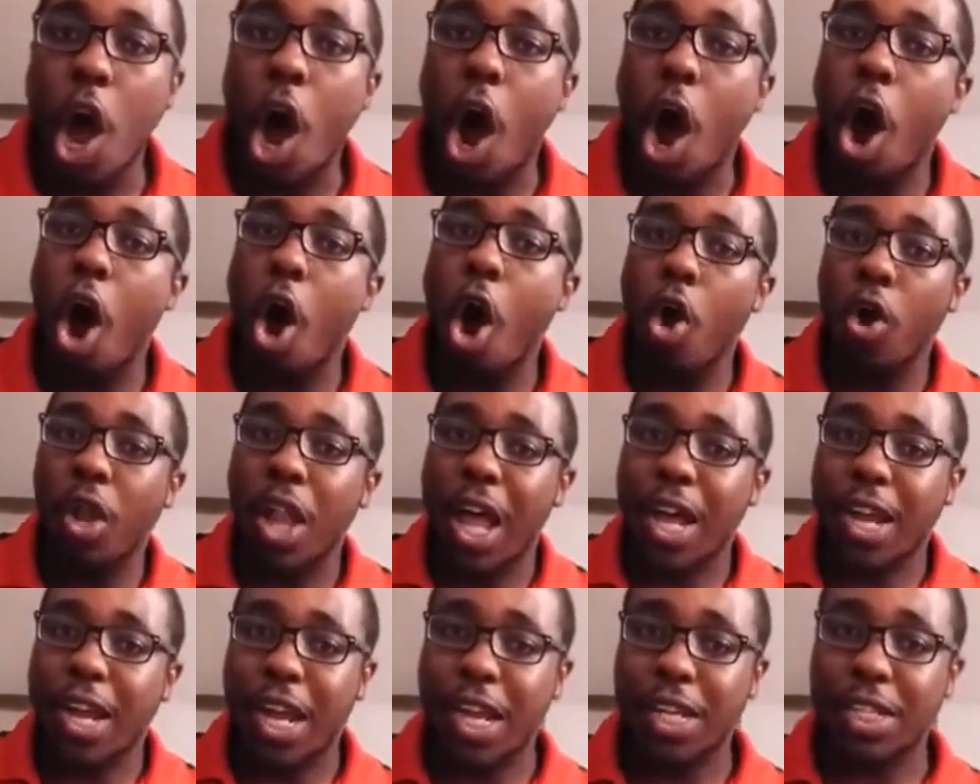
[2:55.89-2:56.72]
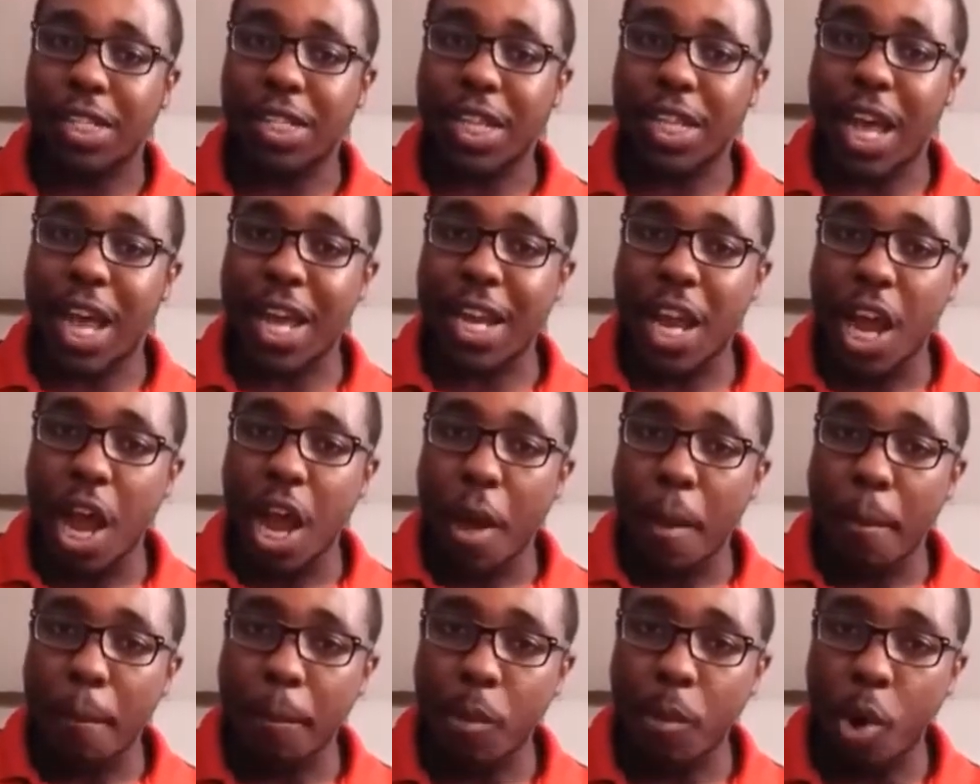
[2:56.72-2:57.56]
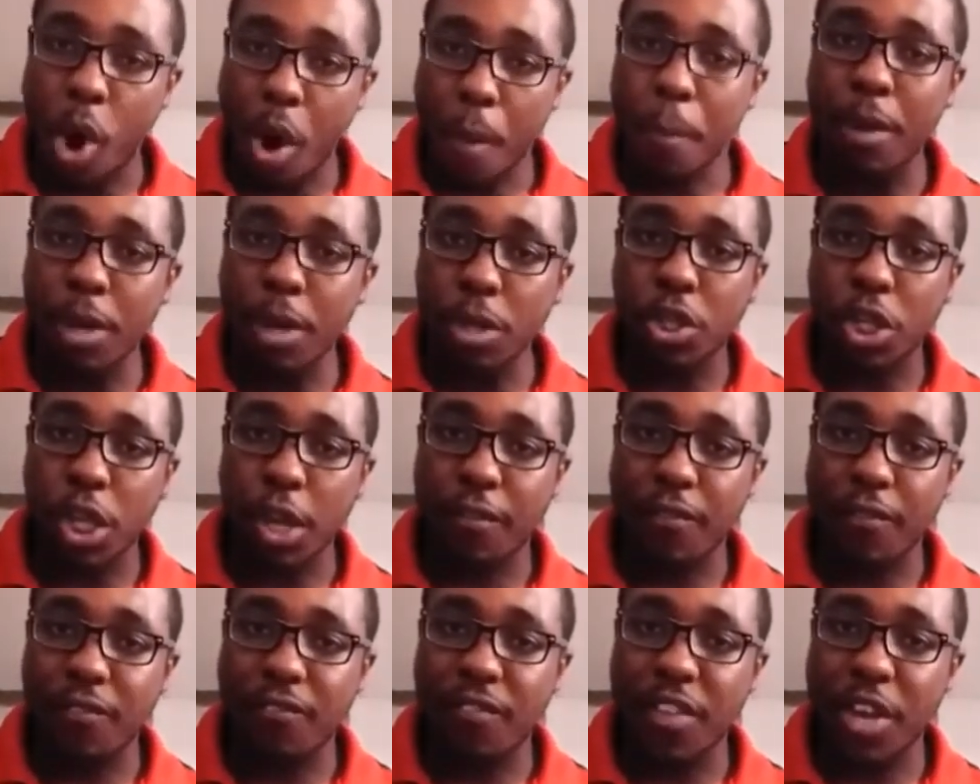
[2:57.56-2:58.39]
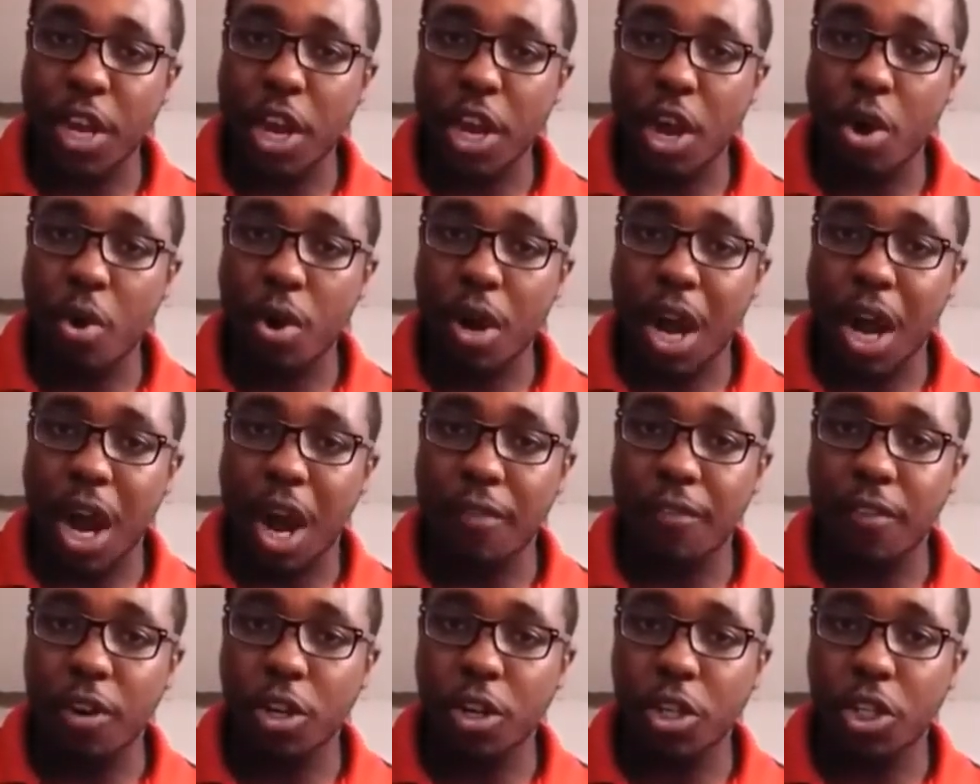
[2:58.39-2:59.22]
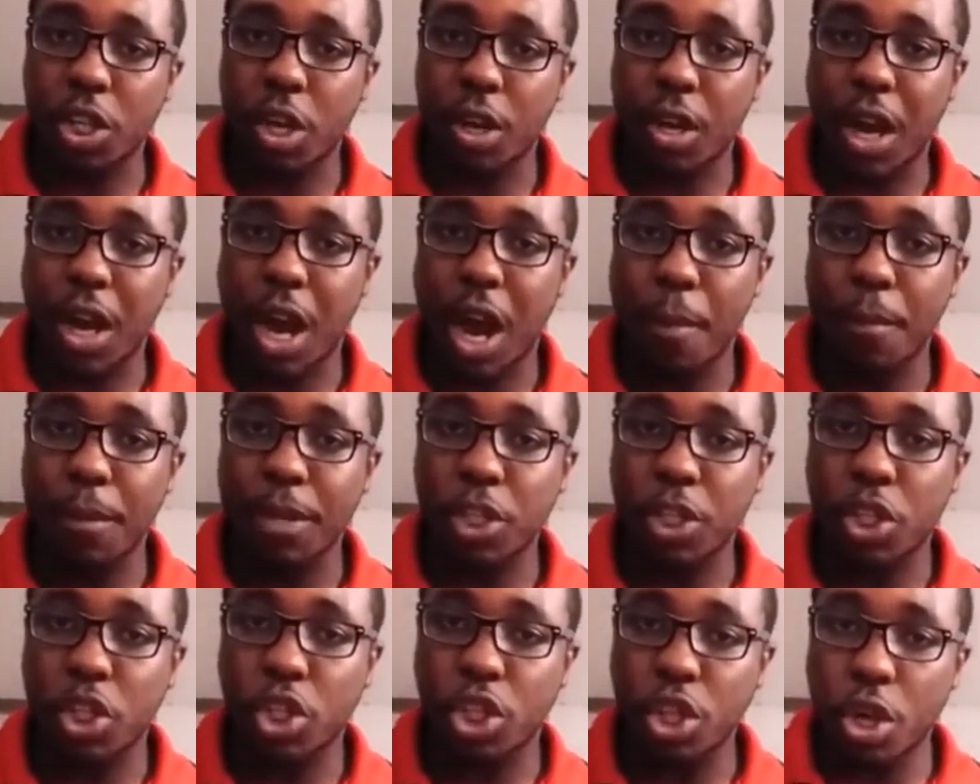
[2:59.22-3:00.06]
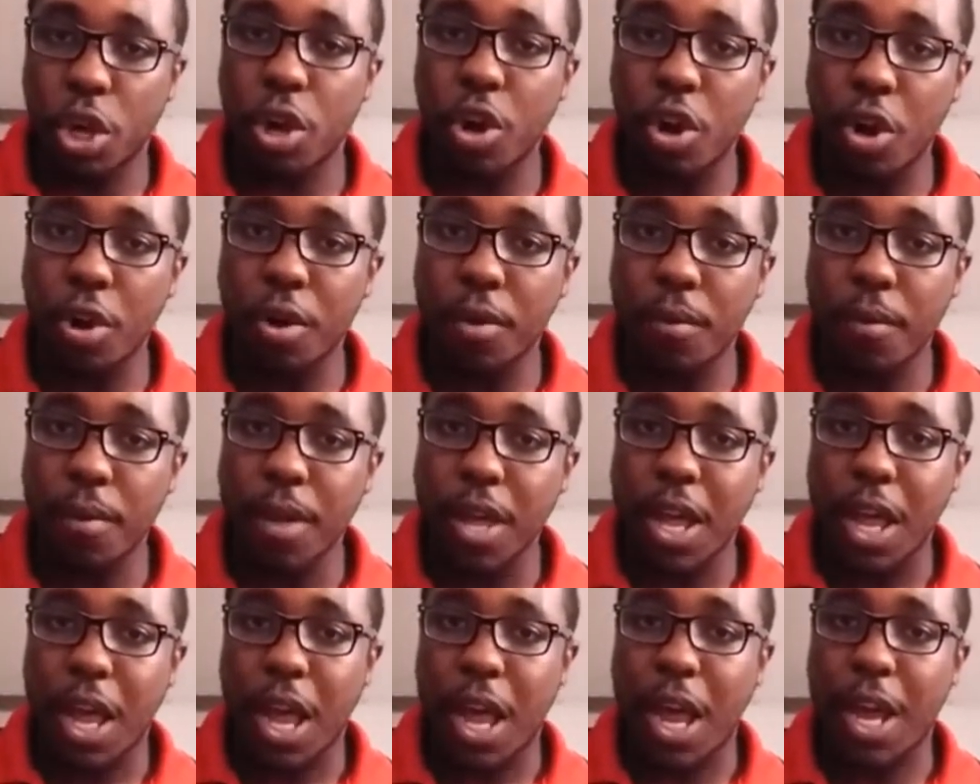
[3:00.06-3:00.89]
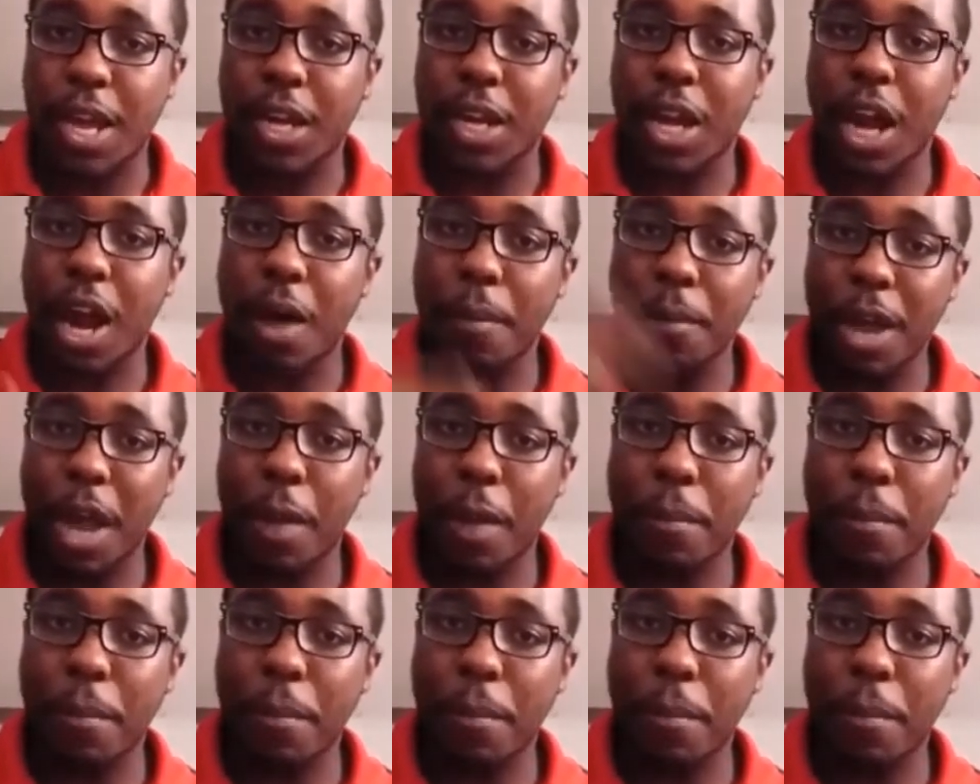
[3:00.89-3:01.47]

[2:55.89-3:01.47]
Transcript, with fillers: Oh, like I said, more music video covers are coming soon and coming